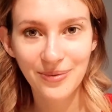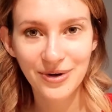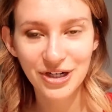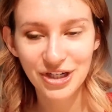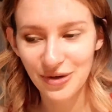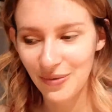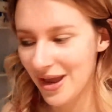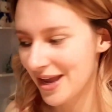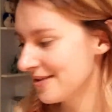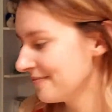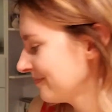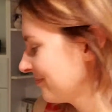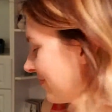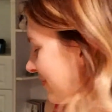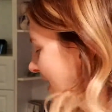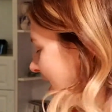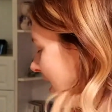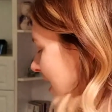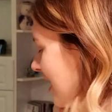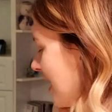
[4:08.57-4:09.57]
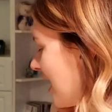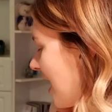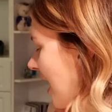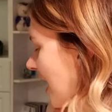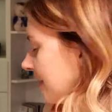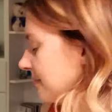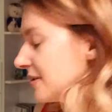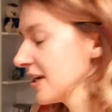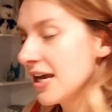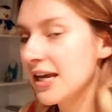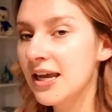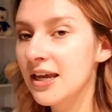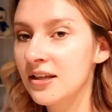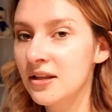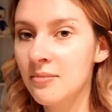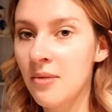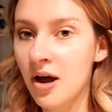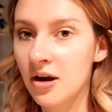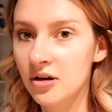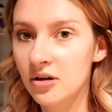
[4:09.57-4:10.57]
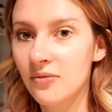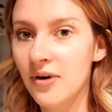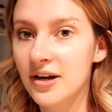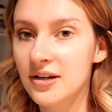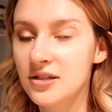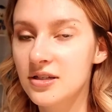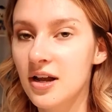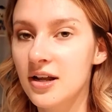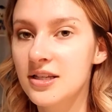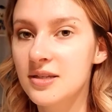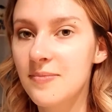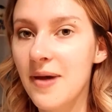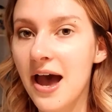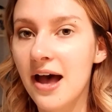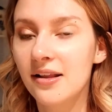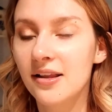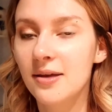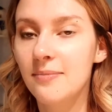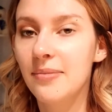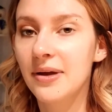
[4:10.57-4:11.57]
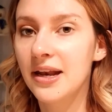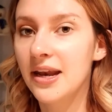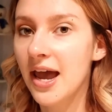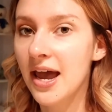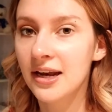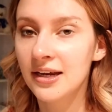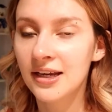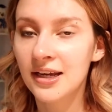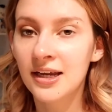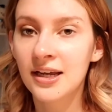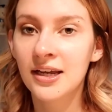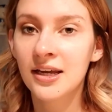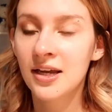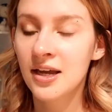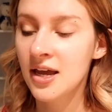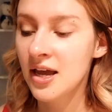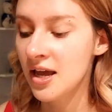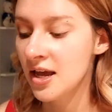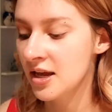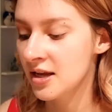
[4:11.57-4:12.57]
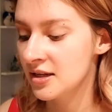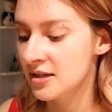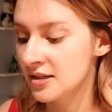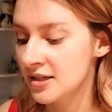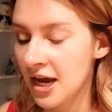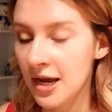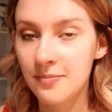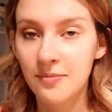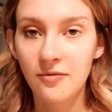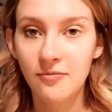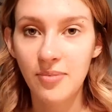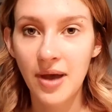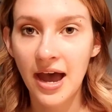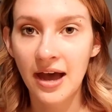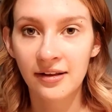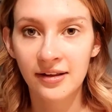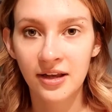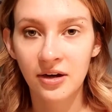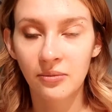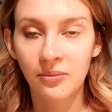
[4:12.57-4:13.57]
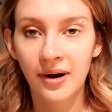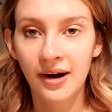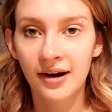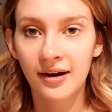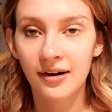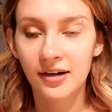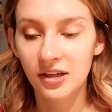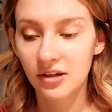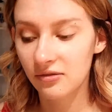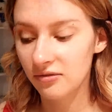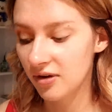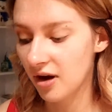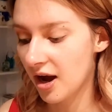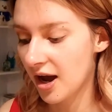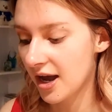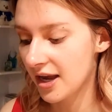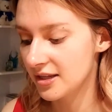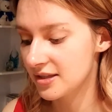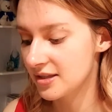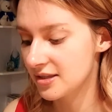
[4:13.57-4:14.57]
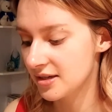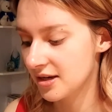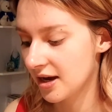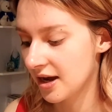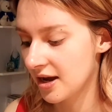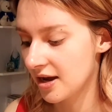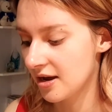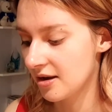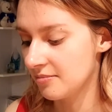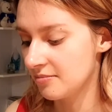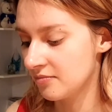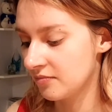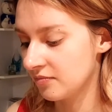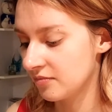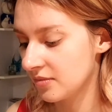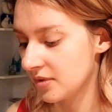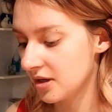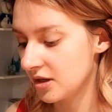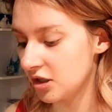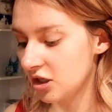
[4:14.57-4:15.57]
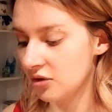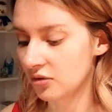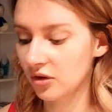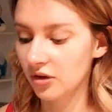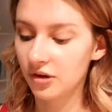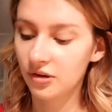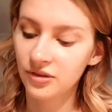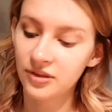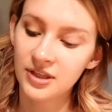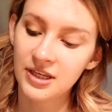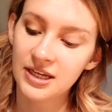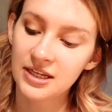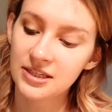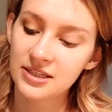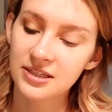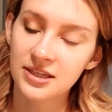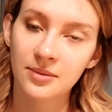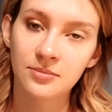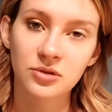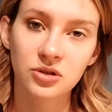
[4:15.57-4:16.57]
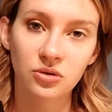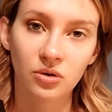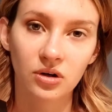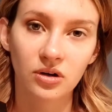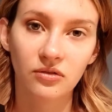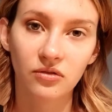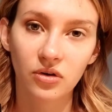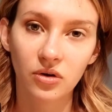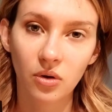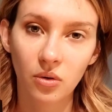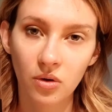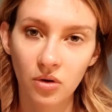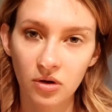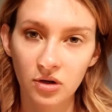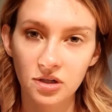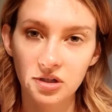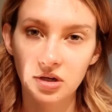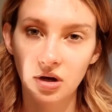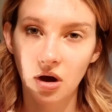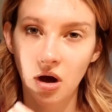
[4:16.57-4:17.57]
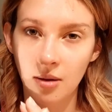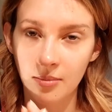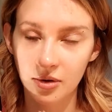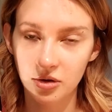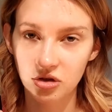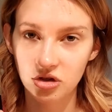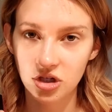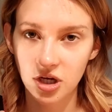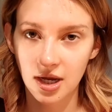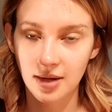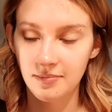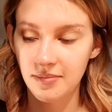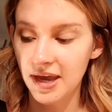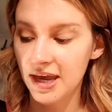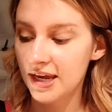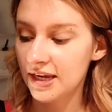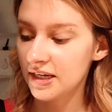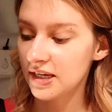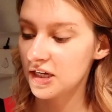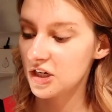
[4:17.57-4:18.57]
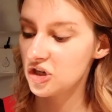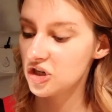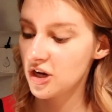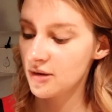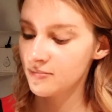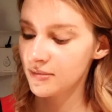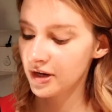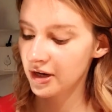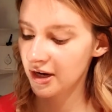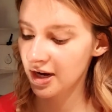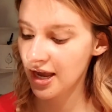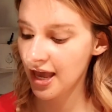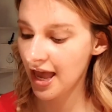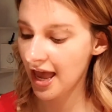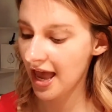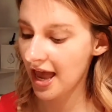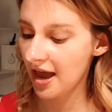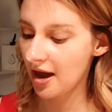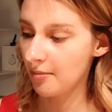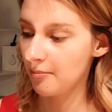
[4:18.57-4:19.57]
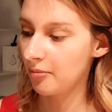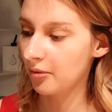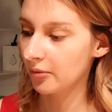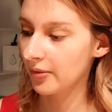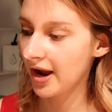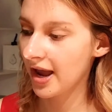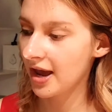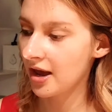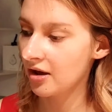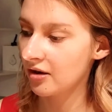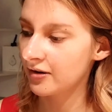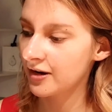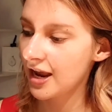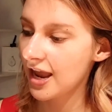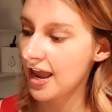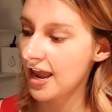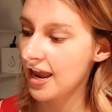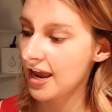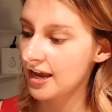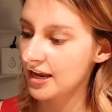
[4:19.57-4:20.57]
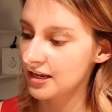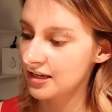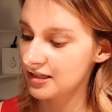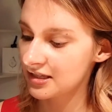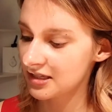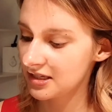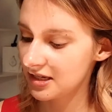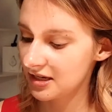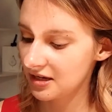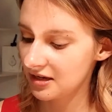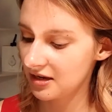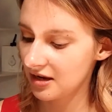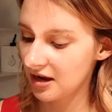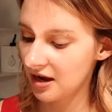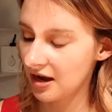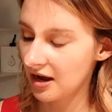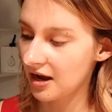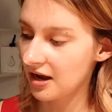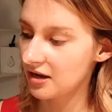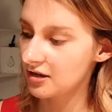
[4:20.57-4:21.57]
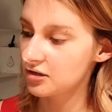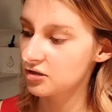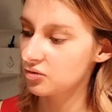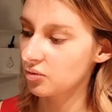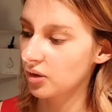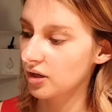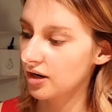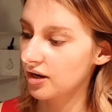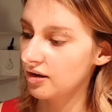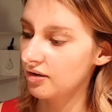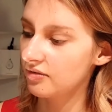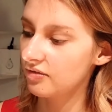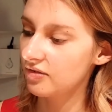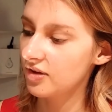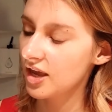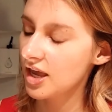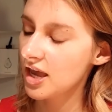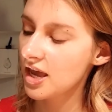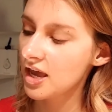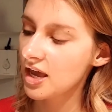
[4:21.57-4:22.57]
what we're doing, I'm taking the Modern Renaissance palette, but any type of palette where you've got, you'll need some sort of gold, almost champagne-y shimmer, a brown, and sort of